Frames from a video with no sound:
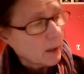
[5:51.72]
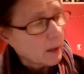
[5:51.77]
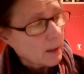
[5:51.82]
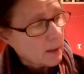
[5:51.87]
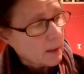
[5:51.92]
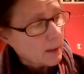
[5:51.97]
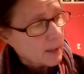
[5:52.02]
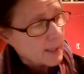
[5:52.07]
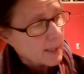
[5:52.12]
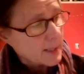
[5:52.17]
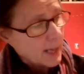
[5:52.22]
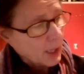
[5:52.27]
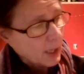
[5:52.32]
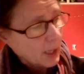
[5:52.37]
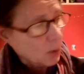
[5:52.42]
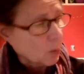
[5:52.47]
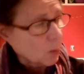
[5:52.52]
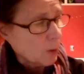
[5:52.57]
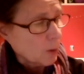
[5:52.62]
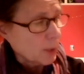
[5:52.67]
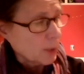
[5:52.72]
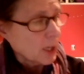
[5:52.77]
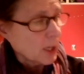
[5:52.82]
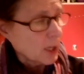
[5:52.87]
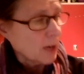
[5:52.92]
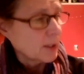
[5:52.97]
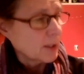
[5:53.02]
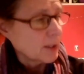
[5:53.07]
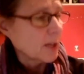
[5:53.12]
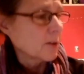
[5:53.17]
The second woman,
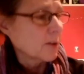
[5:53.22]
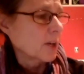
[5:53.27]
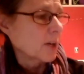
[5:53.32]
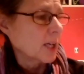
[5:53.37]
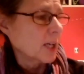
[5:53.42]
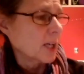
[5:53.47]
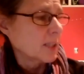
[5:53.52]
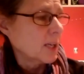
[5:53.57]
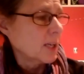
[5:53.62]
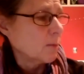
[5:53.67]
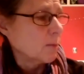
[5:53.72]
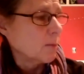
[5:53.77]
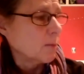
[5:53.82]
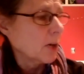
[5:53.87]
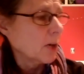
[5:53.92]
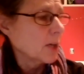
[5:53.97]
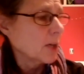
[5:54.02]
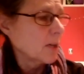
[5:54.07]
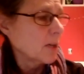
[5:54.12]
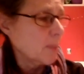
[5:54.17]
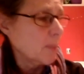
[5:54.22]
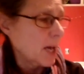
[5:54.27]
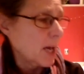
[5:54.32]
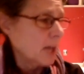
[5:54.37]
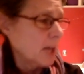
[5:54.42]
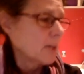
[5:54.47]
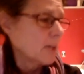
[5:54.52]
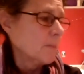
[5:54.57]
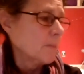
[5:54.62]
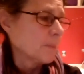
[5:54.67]
on the other hand, had married a
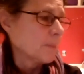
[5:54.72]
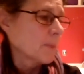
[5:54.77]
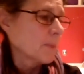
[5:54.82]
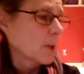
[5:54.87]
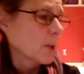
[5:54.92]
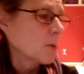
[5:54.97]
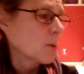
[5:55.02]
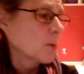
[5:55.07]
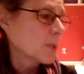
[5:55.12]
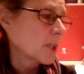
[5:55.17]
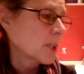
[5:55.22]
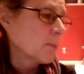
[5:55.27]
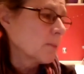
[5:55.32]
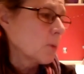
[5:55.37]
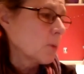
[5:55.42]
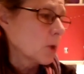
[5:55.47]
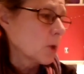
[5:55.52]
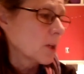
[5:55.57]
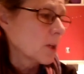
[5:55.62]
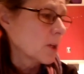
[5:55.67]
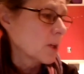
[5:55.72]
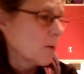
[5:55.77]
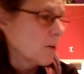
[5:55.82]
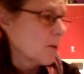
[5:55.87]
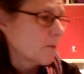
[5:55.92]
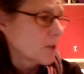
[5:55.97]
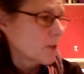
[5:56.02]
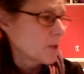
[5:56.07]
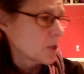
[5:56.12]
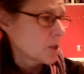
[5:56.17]
man who was an important
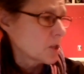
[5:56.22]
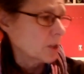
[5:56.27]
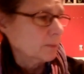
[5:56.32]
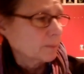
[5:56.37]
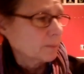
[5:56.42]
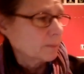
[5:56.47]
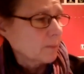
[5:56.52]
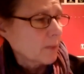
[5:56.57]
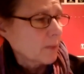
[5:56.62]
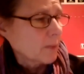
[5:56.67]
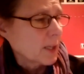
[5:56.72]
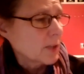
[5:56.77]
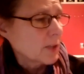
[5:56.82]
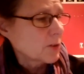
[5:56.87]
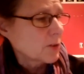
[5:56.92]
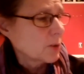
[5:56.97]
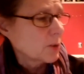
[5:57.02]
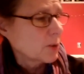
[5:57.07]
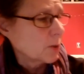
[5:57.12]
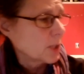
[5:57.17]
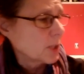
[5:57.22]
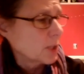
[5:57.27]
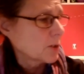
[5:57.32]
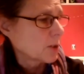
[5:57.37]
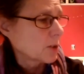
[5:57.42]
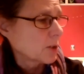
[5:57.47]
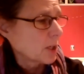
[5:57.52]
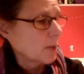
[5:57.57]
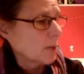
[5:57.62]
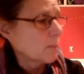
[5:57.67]
official. His duties
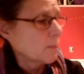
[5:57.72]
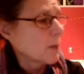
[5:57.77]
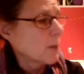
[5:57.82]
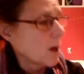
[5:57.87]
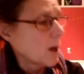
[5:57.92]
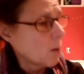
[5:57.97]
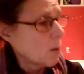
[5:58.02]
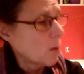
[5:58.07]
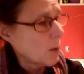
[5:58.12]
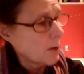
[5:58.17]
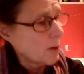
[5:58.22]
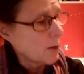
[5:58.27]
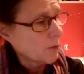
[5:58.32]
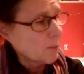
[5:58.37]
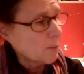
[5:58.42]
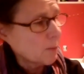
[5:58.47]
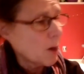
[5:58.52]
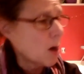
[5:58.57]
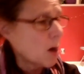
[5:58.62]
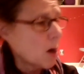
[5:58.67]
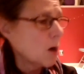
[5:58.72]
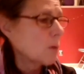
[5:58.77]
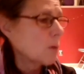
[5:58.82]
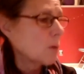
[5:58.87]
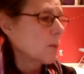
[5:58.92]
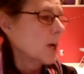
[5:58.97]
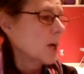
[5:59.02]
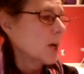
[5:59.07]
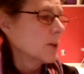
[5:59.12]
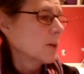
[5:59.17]
took him away from
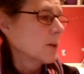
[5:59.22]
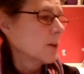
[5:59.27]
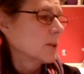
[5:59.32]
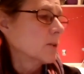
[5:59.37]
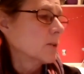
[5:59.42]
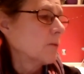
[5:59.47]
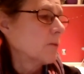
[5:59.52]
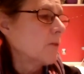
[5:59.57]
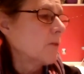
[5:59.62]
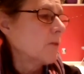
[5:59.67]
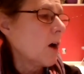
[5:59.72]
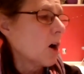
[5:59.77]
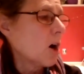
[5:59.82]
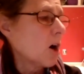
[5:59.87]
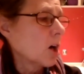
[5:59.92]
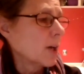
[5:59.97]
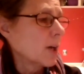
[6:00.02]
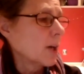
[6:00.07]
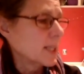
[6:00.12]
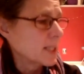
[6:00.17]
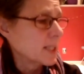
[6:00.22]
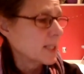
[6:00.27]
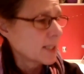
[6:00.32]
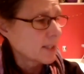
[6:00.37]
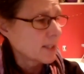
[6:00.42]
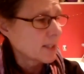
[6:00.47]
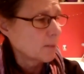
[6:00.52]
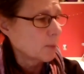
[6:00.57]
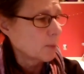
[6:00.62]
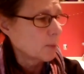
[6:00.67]
home to far and
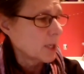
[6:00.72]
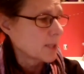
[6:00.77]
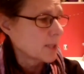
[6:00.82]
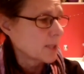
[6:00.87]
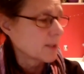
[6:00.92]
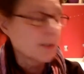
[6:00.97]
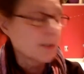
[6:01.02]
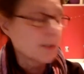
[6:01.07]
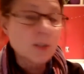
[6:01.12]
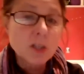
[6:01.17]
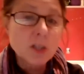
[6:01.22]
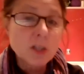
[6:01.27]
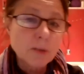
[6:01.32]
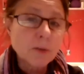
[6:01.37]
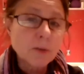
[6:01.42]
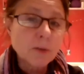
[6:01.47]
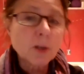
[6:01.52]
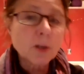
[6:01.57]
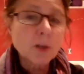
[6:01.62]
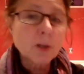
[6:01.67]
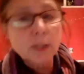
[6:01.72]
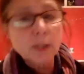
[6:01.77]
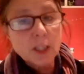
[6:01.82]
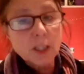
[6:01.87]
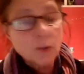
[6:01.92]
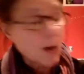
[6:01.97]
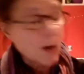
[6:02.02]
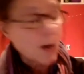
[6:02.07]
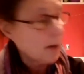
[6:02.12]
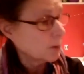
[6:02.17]
distant places, and she frequently
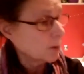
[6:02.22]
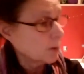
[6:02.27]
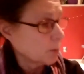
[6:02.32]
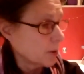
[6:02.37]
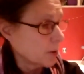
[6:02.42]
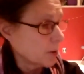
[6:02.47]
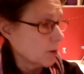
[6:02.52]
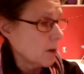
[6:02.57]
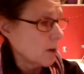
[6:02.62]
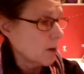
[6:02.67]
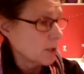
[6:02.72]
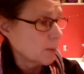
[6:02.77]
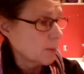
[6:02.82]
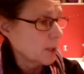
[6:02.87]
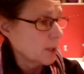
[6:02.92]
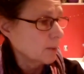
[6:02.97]
traveled with her husband